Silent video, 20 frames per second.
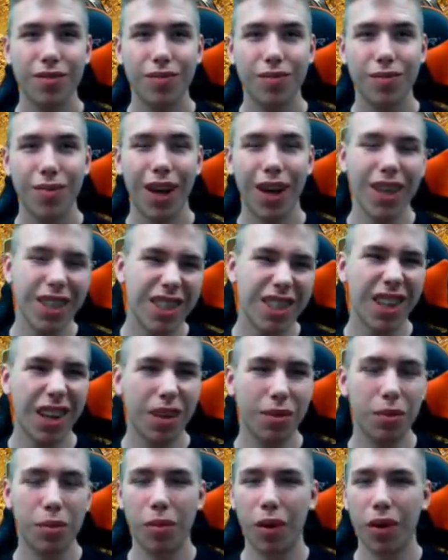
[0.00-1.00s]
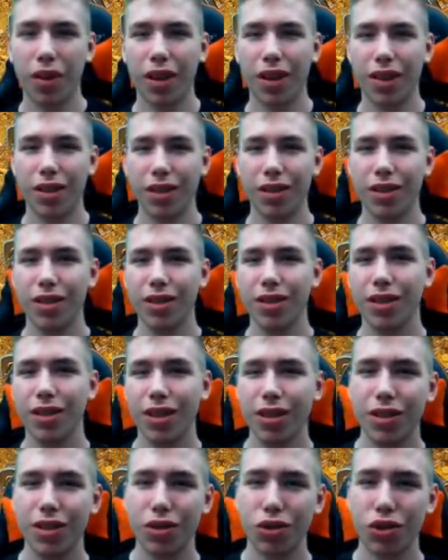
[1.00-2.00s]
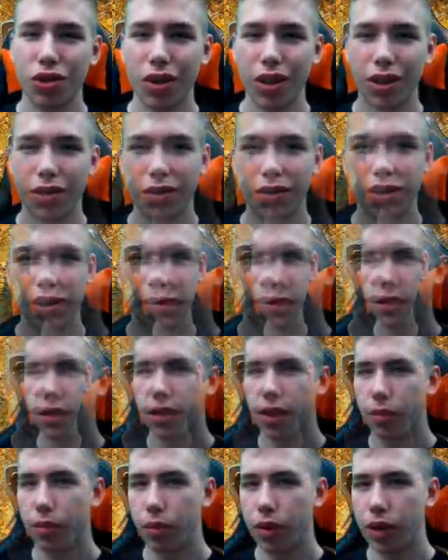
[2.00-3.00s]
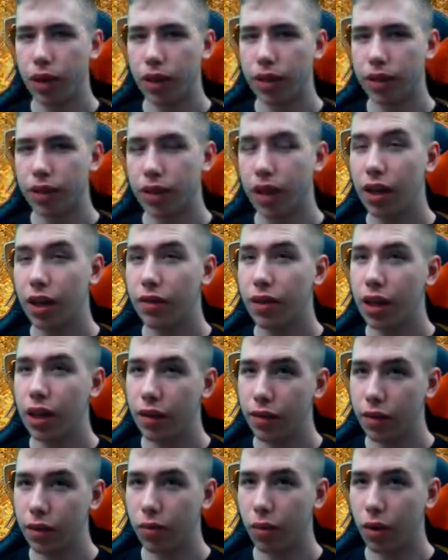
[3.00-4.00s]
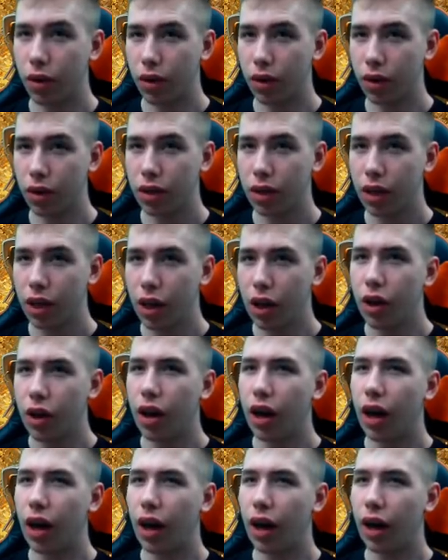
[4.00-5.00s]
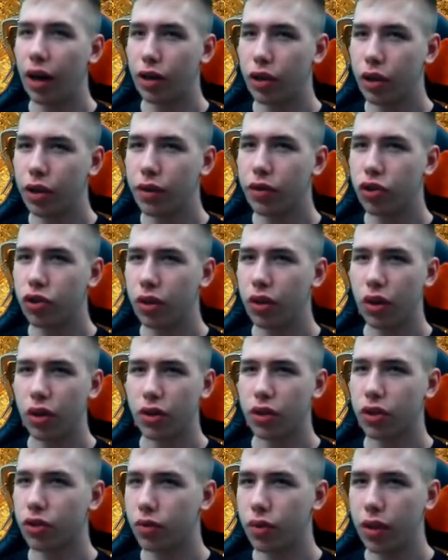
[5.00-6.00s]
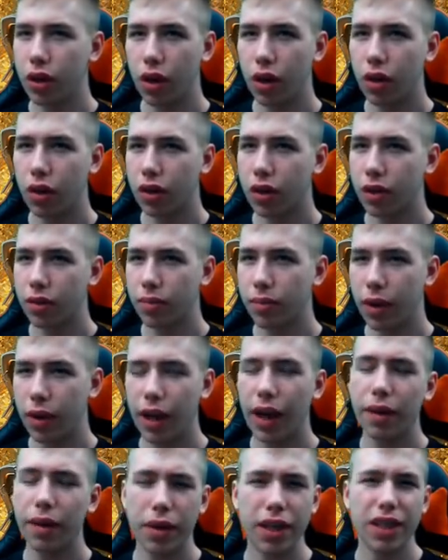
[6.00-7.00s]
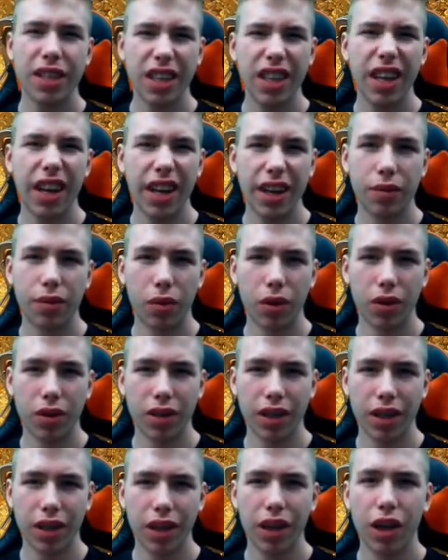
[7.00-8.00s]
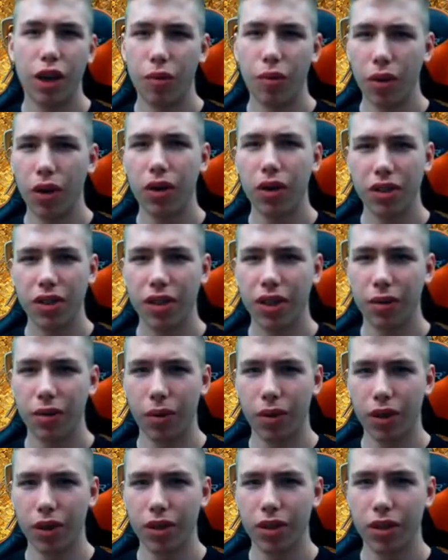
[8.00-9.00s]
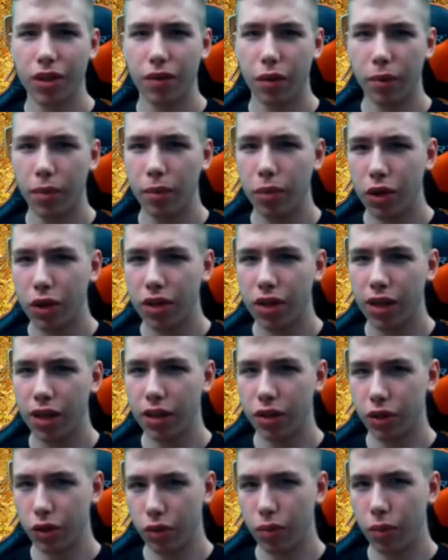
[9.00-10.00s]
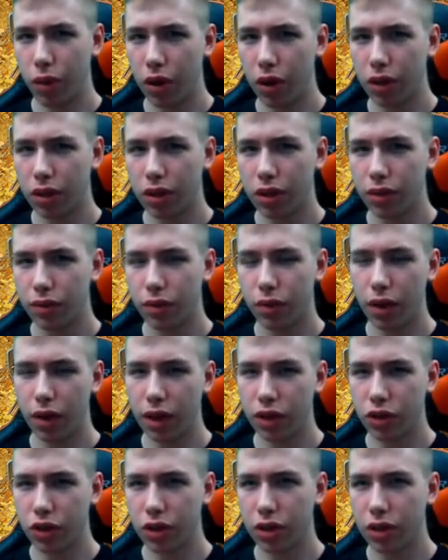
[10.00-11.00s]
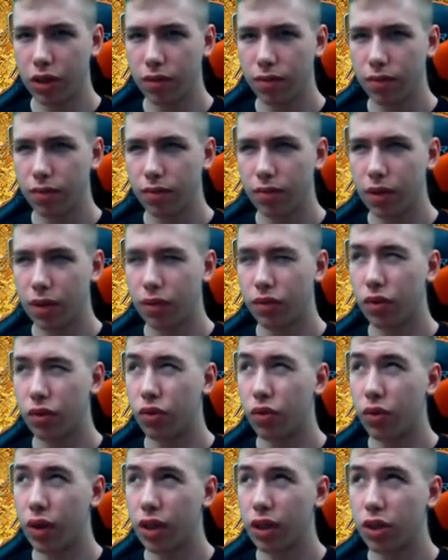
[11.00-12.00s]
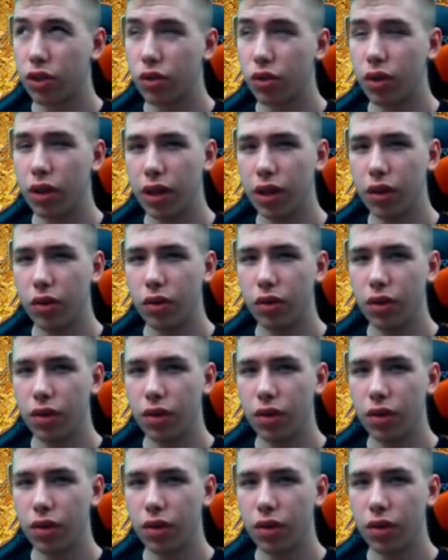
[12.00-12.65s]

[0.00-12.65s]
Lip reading: At least a little bit more than usual Even Shaman. Then we still have Even Warlock. I could have shown you also Arena Lock and basically any Warlock deck. Warlock still works. For me personally, Zoo worked for Legend and for rank 2 on EU.